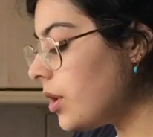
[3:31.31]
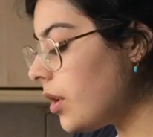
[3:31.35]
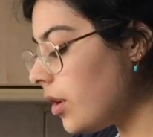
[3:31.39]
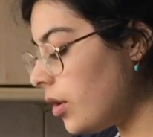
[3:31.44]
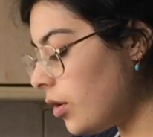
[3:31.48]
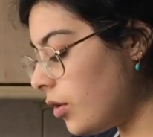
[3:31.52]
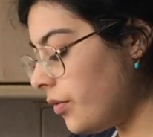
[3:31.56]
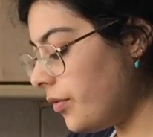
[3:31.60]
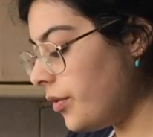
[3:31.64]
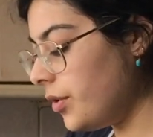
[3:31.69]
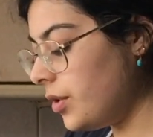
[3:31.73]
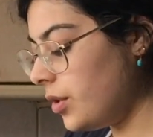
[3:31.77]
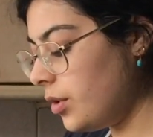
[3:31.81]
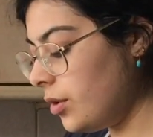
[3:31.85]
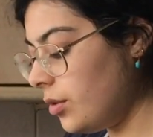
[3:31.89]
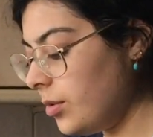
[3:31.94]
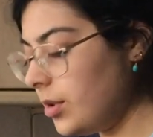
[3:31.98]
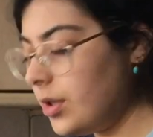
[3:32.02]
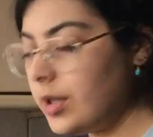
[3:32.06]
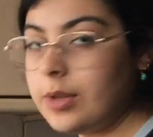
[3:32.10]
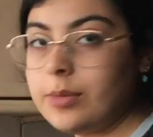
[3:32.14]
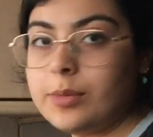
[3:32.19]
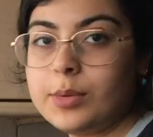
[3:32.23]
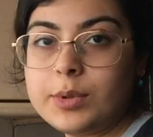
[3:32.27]
We'll start off with
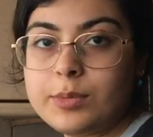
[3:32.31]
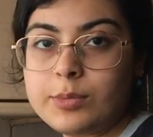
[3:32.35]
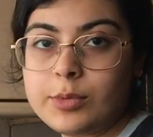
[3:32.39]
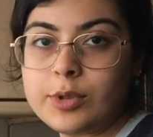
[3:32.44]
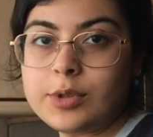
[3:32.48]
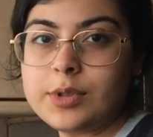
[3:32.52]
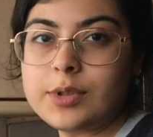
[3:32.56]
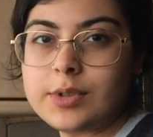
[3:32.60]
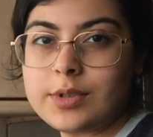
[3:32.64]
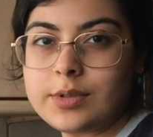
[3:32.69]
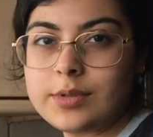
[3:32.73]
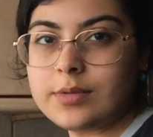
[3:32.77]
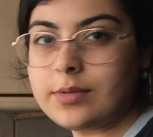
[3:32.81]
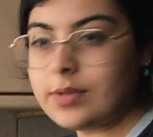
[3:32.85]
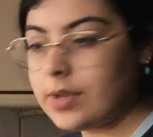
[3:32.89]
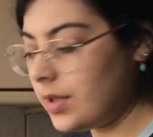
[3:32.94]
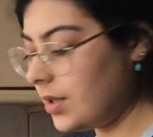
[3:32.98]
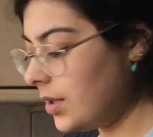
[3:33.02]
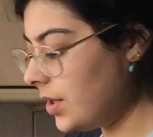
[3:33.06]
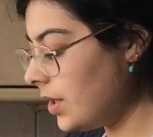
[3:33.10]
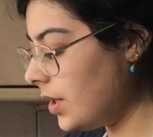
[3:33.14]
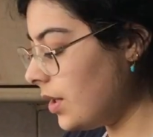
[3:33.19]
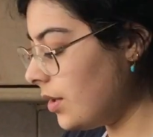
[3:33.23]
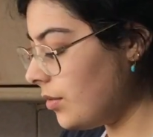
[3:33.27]
2 tablespoons
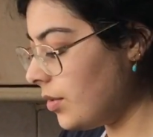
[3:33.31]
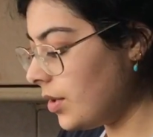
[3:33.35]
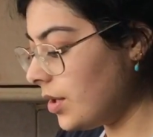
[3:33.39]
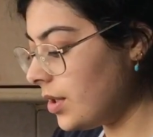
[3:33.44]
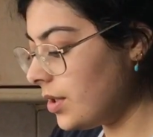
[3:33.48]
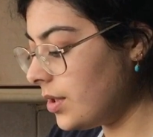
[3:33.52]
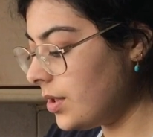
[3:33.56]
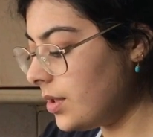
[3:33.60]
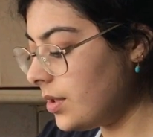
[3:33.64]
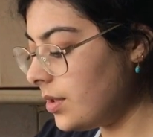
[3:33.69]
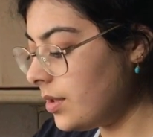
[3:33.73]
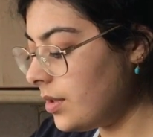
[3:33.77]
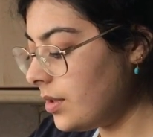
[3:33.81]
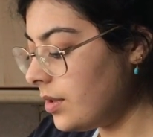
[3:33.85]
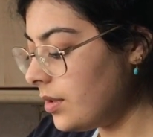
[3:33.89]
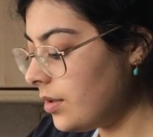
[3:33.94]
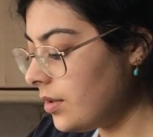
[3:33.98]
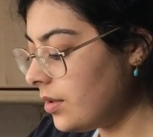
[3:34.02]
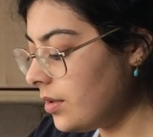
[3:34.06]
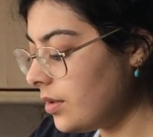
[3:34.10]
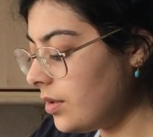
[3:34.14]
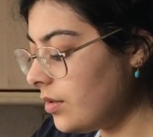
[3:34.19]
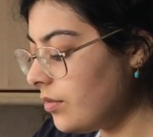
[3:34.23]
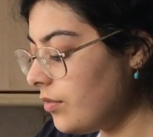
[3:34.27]
and see how it is.
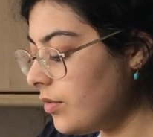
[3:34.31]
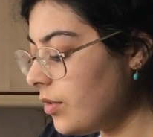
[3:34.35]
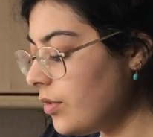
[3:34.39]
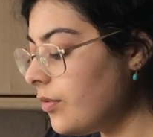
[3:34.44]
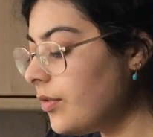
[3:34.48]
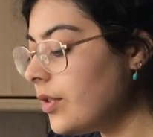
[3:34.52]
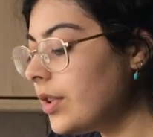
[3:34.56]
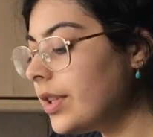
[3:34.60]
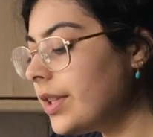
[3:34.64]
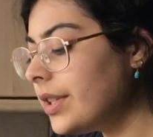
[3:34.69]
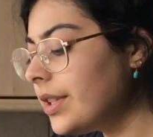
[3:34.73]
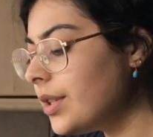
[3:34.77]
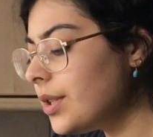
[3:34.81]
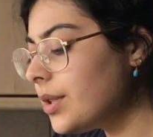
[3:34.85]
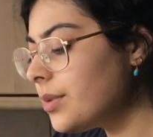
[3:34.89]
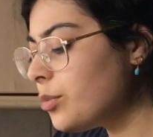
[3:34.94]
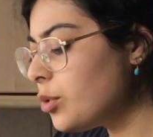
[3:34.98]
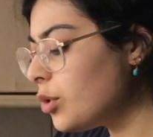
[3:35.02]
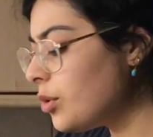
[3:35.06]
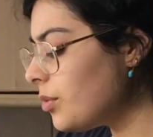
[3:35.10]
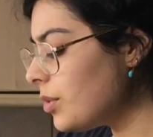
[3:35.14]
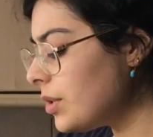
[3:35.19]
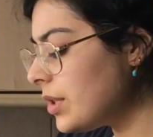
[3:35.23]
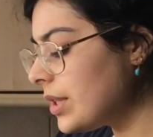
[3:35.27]
If we feel it
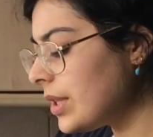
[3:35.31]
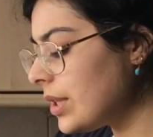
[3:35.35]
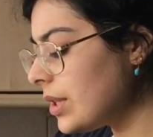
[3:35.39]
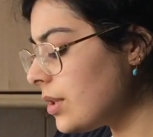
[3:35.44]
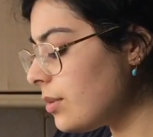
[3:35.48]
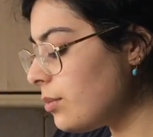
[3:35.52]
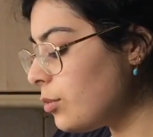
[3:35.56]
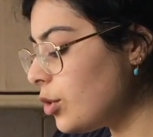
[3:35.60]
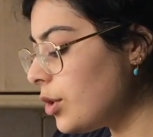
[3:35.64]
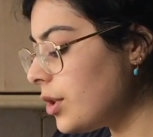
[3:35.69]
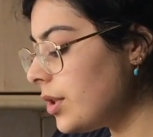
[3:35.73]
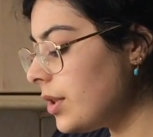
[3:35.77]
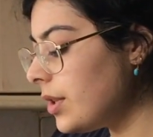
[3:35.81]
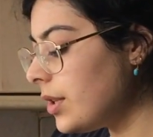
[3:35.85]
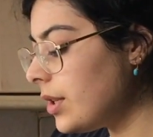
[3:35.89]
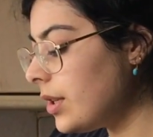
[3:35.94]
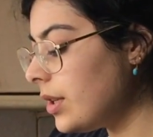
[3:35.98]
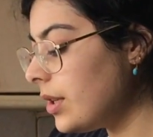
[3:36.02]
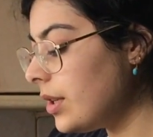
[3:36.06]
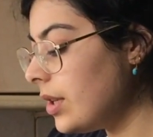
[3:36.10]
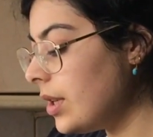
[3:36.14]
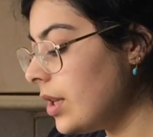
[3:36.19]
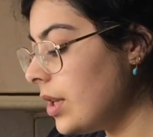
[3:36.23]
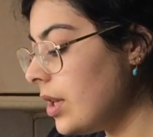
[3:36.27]
needs more, we'll stick some more in
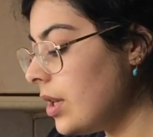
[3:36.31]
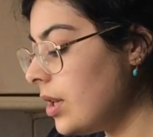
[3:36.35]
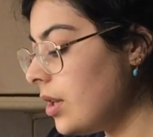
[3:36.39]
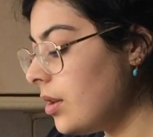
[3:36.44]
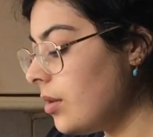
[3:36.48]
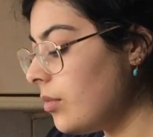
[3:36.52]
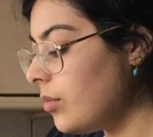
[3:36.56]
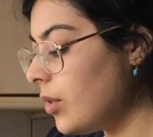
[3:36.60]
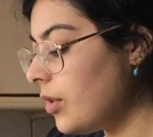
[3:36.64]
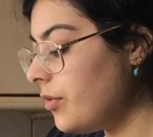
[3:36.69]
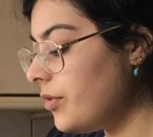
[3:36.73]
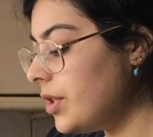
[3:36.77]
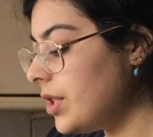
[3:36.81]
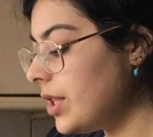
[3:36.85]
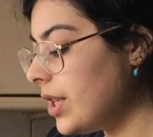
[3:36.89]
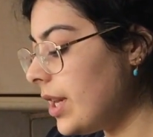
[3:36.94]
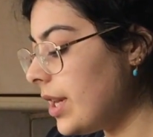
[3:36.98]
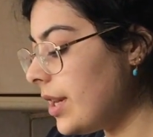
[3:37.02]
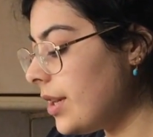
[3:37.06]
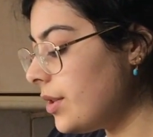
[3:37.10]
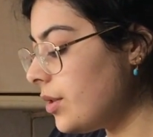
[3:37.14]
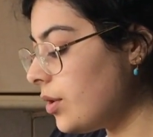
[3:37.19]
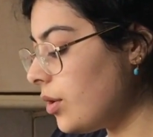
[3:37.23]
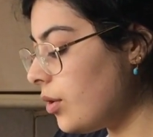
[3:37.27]
there. But
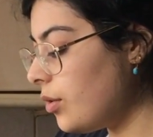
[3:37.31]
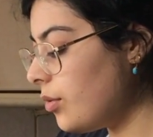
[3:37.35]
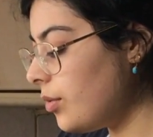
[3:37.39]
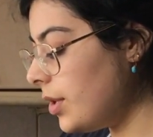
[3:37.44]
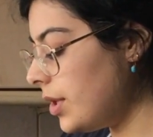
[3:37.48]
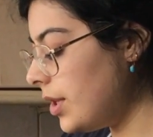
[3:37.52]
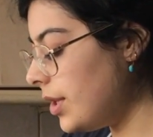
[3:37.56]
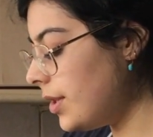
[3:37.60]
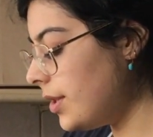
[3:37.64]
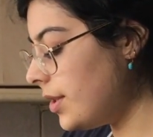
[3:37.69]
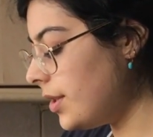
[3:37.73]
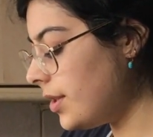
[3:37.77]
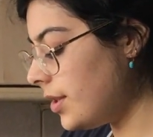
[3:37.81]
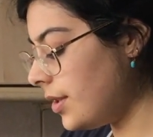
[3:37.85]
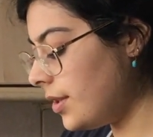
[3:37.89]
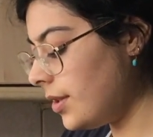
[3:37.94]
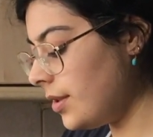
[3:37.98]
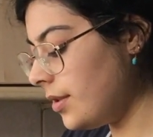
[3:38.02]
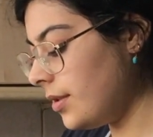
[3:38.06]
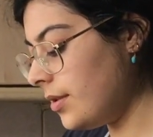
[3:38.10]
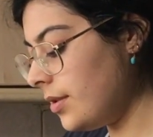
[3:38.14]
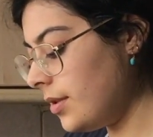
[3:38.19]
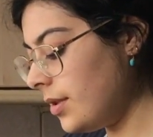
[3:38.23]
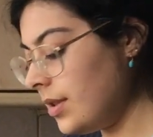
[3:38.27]
obviously, as
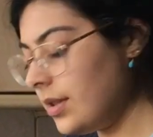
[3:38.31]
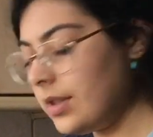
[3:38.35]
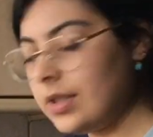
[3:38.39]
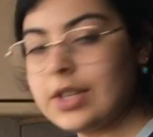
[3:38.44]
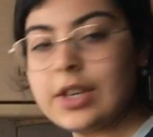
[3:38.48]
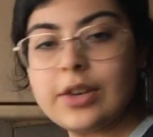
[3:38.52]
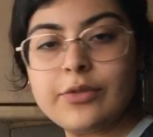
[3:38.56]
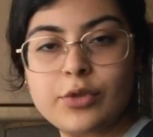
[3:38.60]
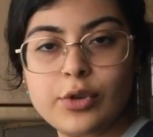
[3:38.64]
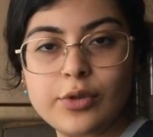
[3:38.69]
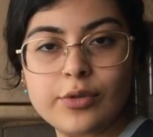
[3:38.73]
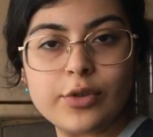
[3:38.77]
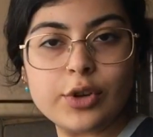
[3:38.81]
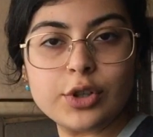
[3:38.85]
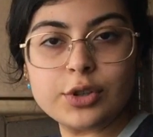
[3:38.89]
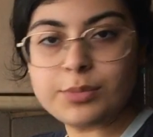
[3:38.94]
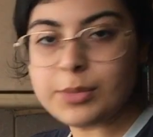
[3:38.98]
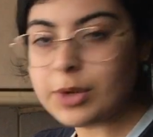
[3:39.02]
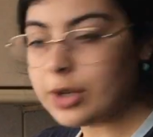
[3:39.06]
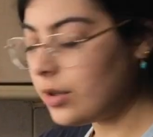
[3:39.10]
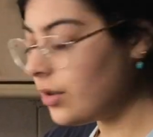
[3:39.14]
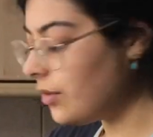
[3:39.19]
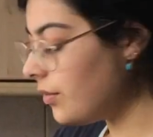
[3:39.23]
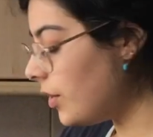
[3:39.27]
always, if you've
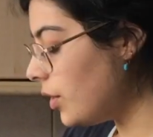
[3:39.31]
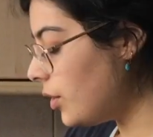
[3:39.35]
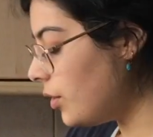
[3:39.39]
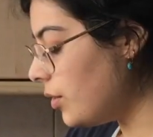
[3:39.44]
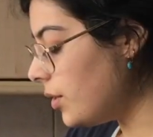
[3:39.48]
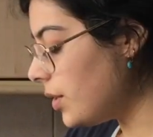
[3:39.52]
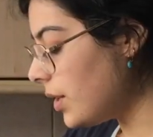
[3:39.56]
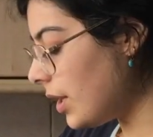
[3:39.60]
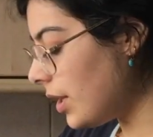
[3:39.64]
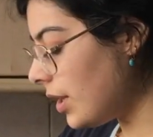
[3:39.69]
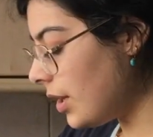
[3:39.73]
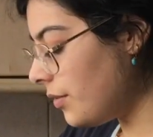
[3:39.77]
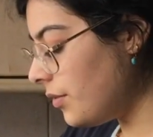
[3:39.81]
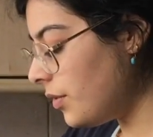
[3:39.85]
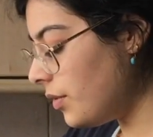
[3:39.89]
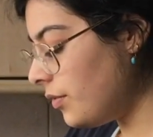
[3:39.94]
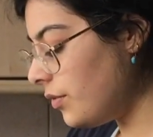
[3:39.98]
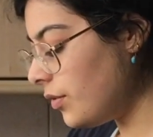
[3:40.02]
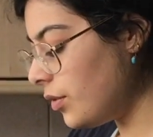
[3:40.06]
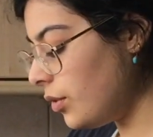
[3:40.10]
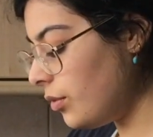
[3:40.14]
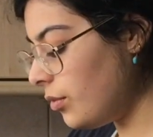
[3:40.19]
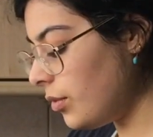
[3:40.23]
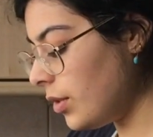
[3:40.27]
watched my other videos, I'll have
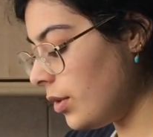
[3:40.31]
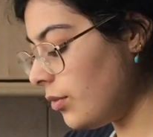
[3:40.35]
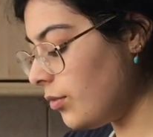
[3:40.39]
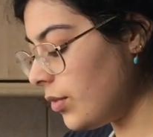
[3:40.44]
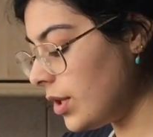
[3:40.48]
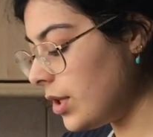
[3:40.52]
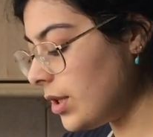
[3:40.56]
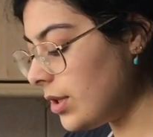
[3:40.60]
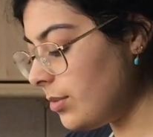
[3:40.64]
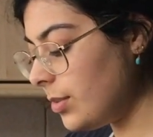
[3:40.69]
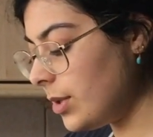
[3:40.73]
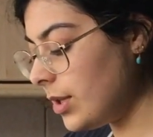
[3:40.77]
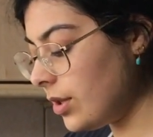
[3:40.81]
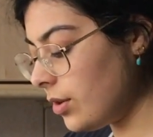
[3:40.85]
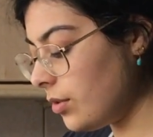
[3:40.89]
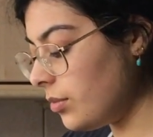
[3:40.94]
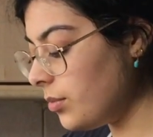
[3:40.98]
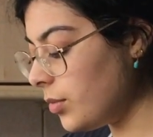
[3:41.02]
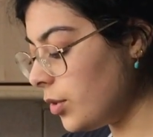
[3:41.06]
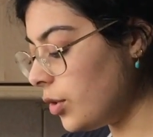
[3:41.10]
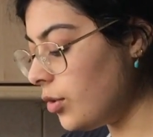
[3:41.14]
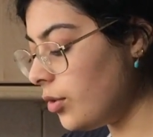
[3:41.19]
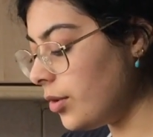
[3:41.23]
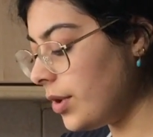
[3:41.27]
the full written recipe
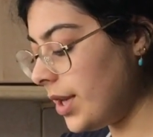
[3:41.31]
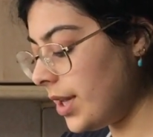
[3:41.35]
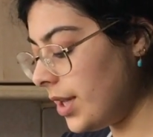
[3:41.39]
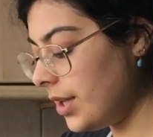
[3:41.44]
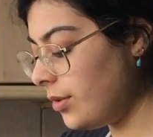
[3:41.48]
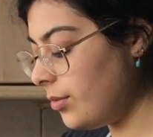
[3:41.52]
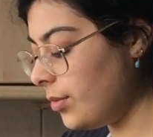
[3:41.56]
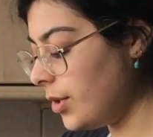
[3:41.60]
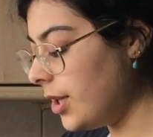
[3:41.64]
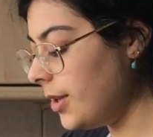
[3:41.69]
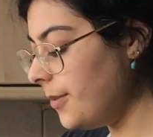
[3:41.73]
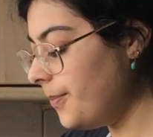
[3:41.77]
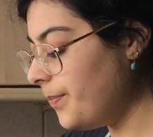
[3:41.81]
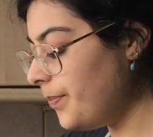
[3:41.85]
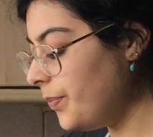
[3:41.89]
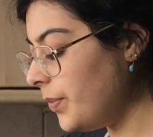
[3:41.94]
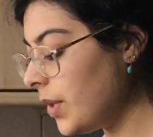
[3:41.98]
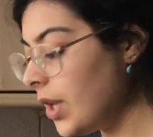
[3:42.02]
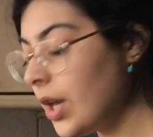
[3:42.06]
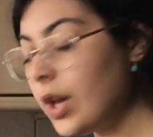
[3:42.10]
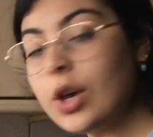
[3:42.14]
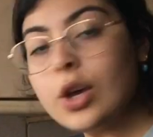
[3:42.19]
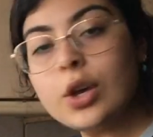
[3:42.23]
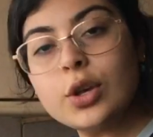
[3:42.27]
down below anyway,
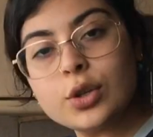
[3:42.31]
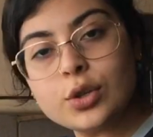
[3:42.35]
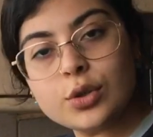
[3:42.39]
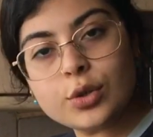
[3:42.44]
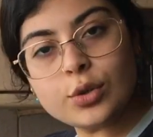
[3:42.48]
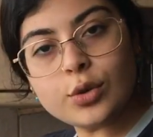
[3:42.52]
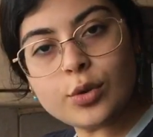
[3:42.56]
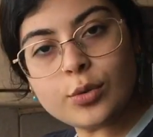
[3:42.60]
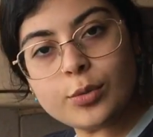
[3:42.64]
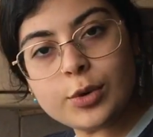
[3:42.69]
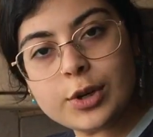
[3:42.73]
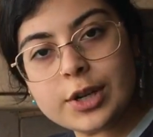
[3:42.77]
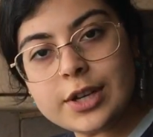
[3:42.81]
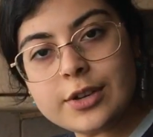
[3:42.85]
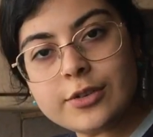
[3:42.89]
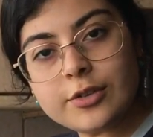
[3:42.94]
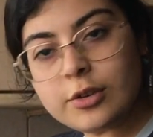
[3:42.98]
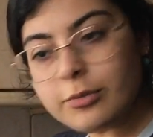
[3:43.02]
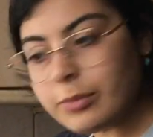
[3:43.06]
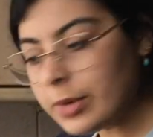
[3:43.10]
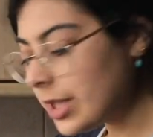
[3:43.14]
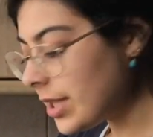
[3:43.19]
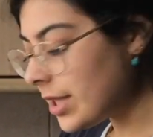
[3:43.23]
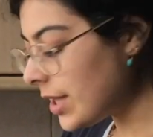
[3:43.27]
so don't
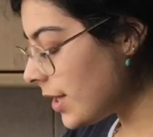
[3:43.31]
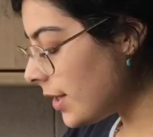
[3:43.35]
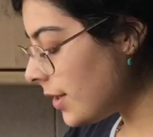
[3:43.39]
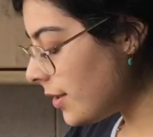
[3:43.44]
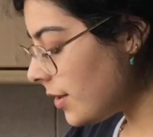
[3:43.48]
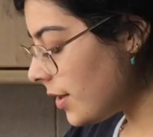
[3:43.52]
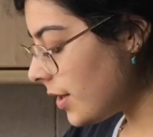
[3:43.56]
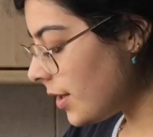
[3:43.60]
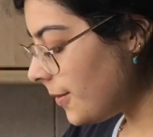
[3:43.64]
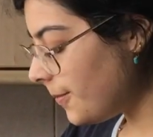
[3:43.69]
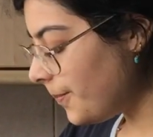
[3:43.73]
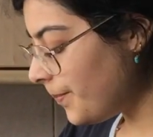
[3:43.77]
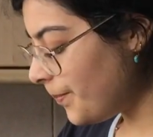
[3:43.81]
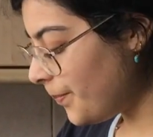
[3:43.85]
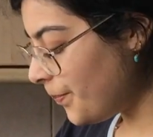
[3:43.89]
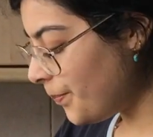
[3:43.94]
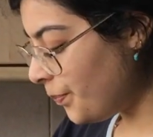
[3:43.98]
worry if you miss anything.